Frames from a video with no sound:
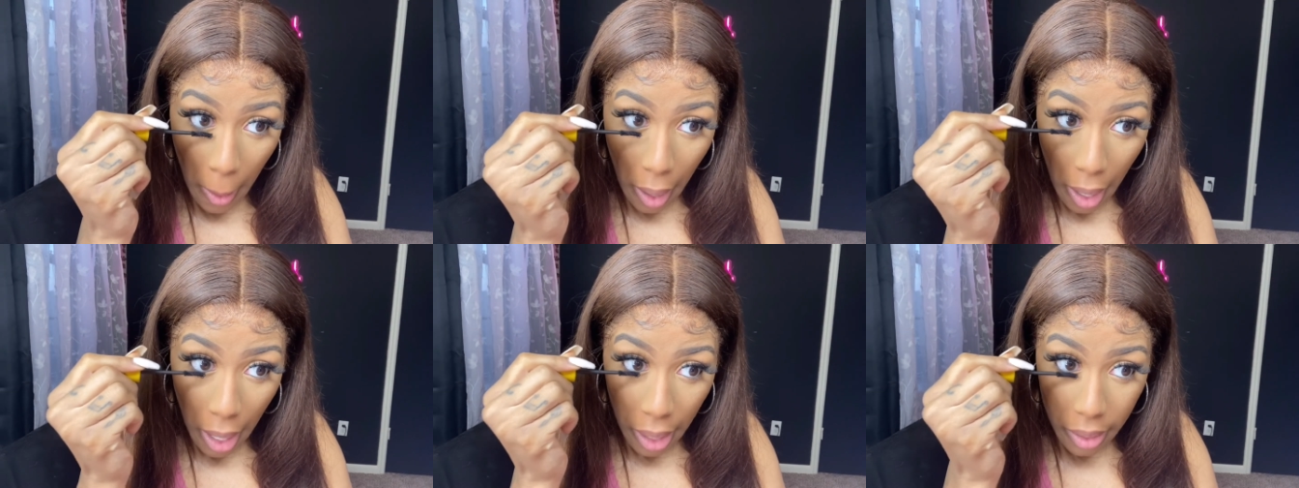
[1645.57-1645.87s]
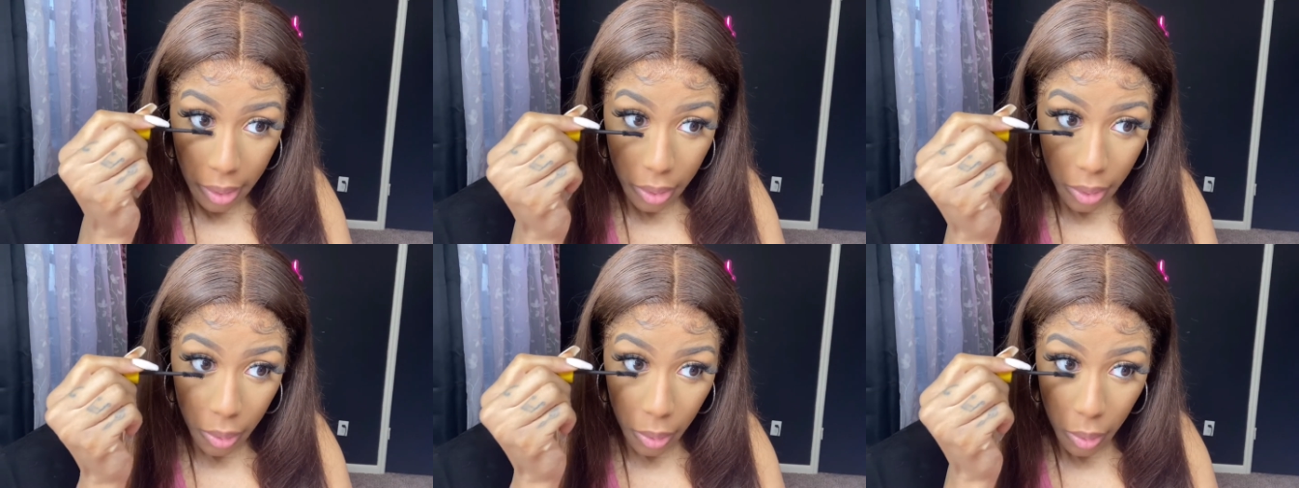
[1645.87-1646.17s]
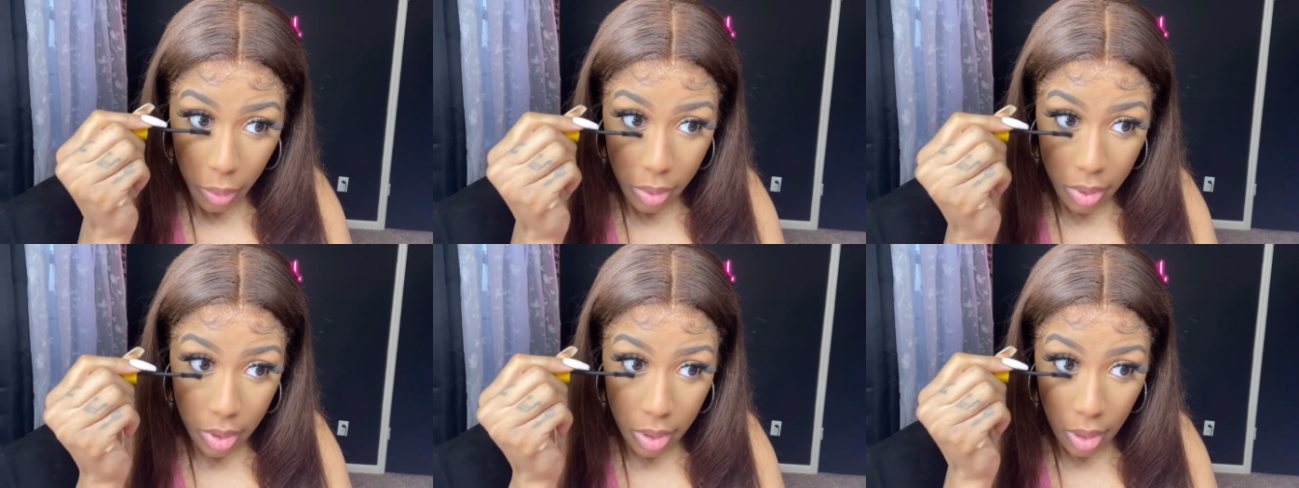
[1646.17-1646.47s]
I
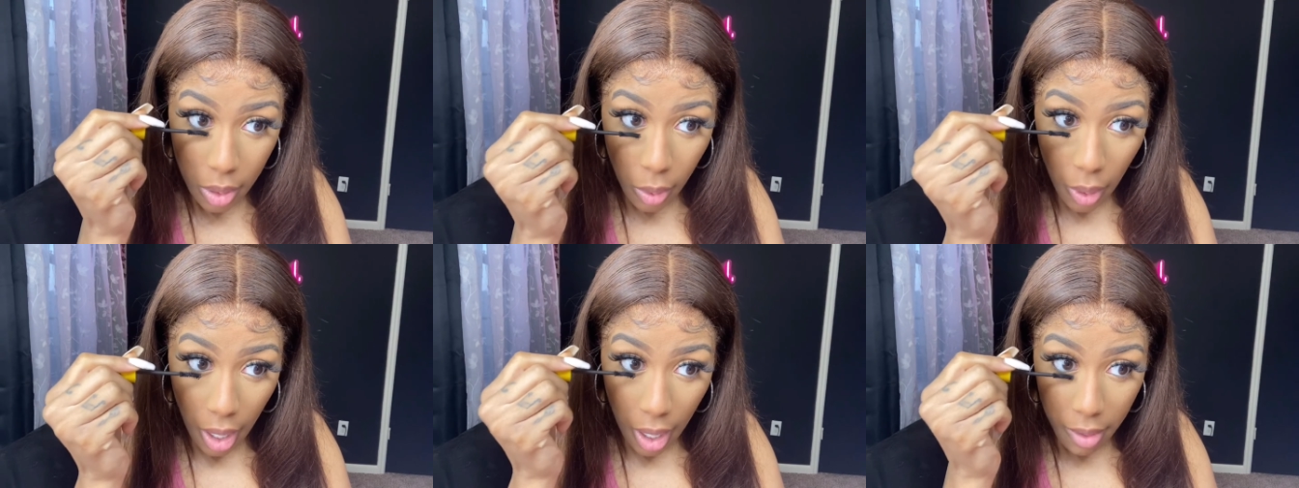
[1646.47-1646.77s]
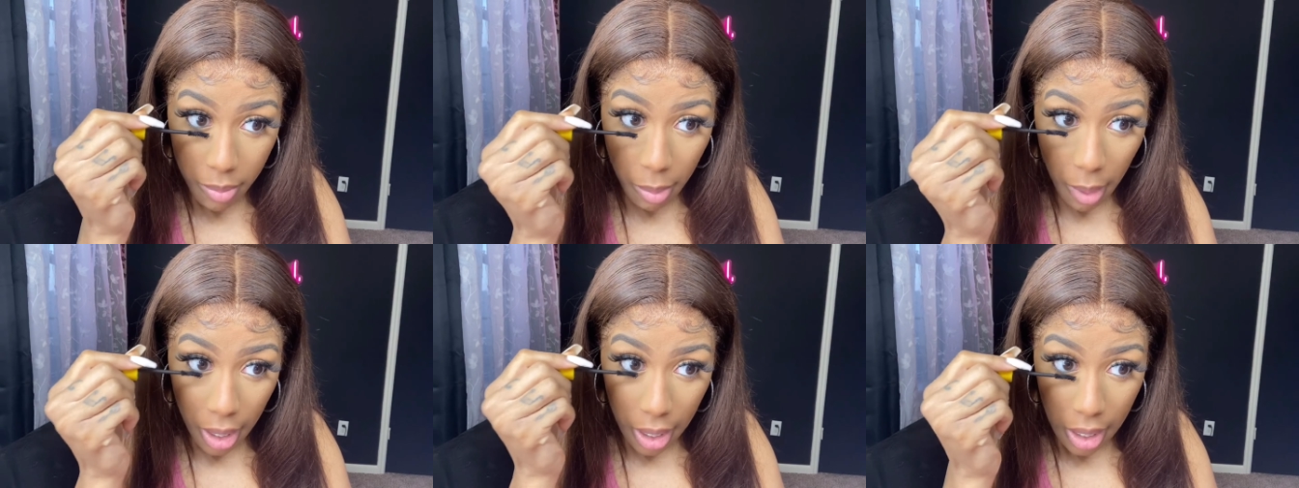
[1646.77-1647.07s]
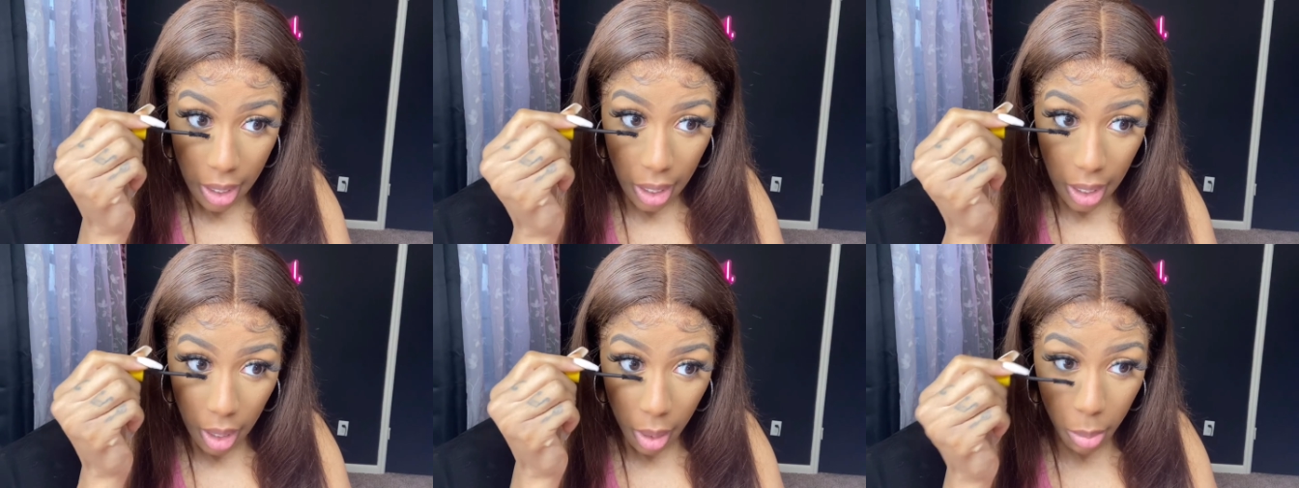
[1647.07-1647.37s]
do still have my
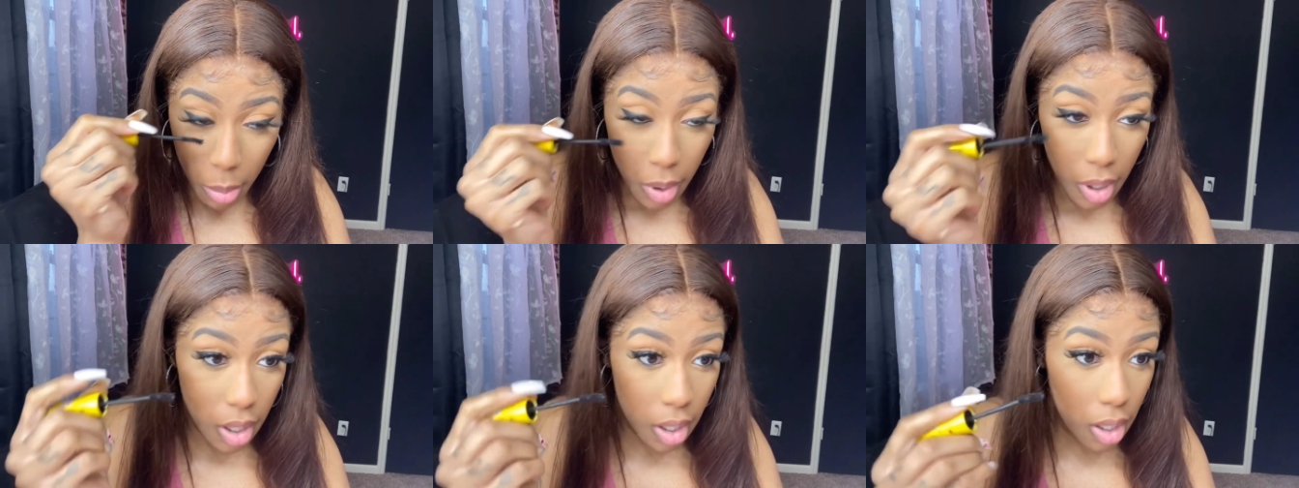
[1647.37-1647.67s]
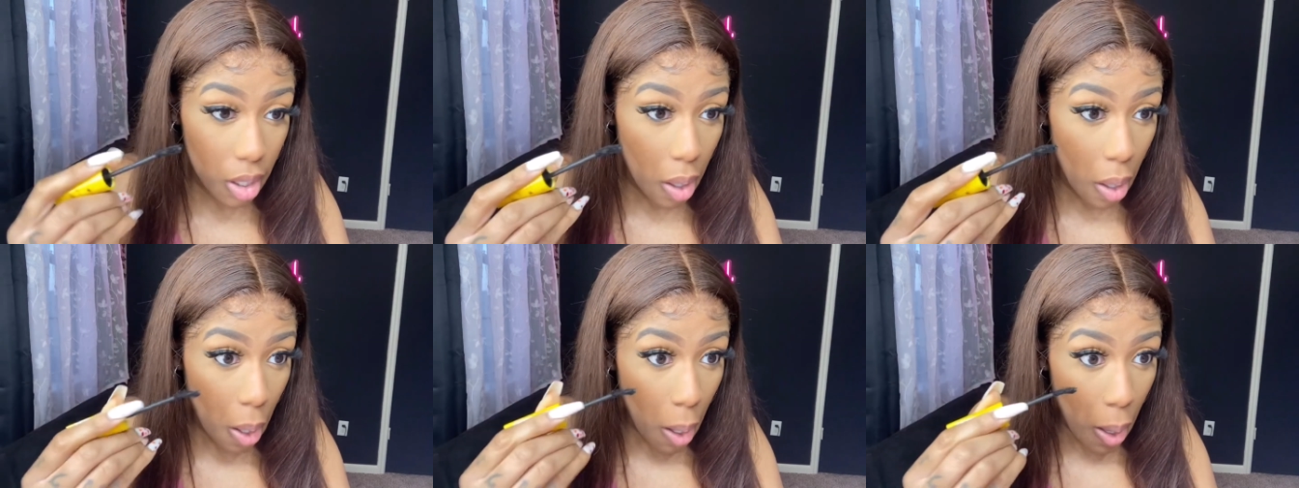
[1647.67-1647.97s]
camera,